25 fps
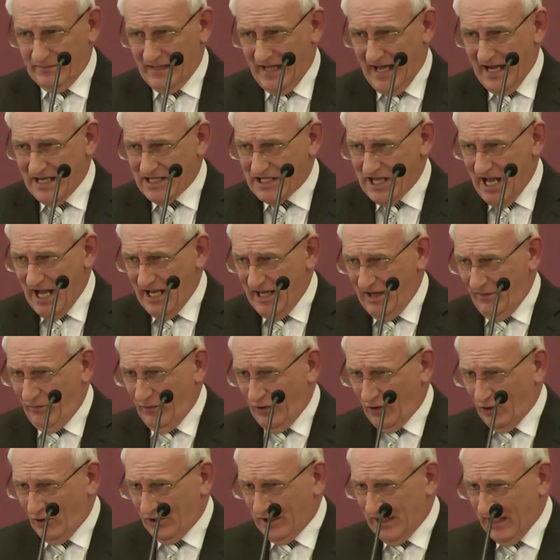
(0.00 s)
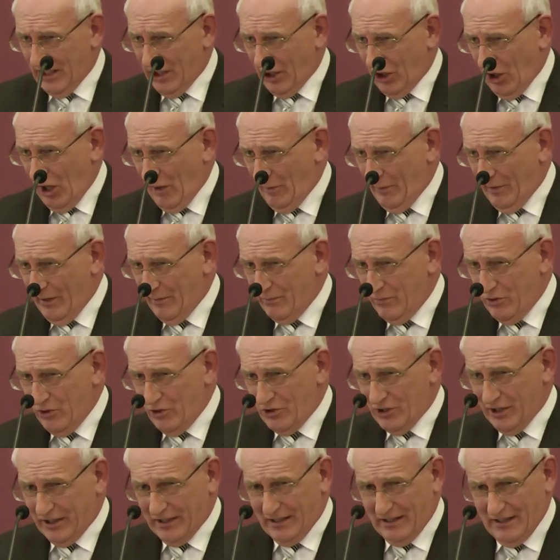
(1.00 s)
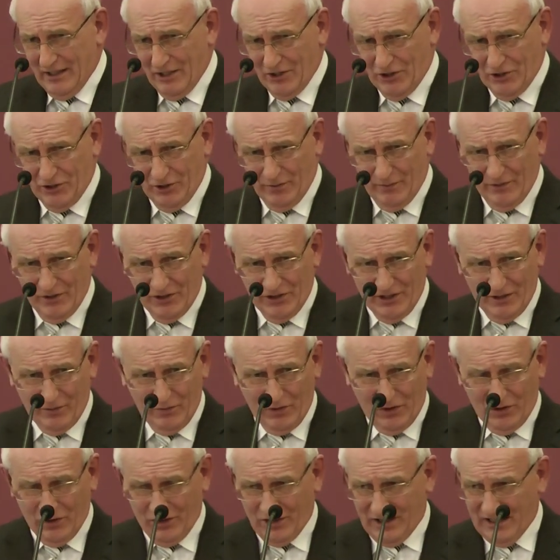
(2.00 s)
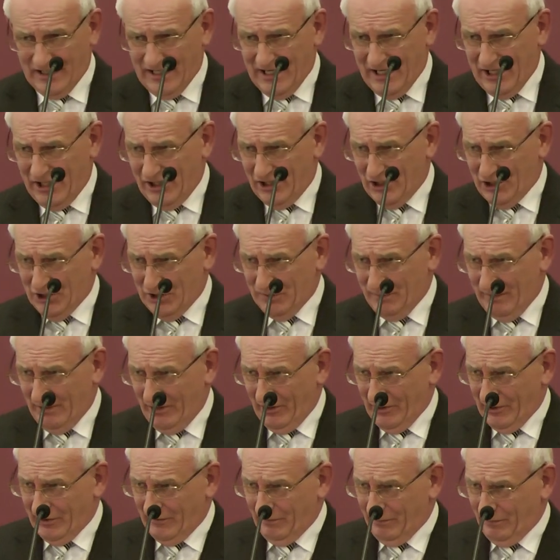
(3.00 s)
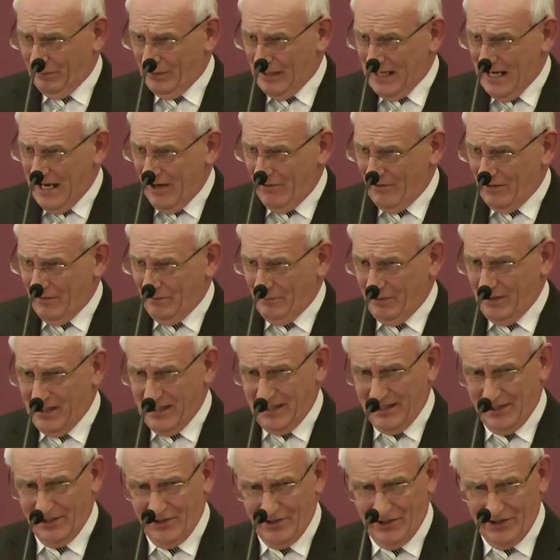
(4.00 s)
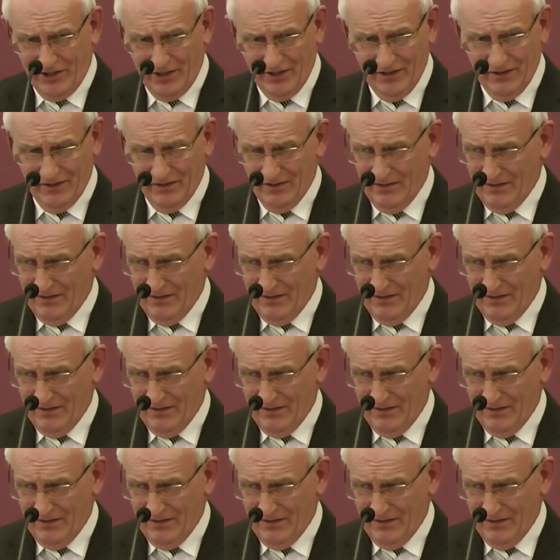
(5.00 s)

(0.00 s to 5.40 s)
I tell you, if we could get a couple of musical instruments and we could get into the spirit of prayer and praise,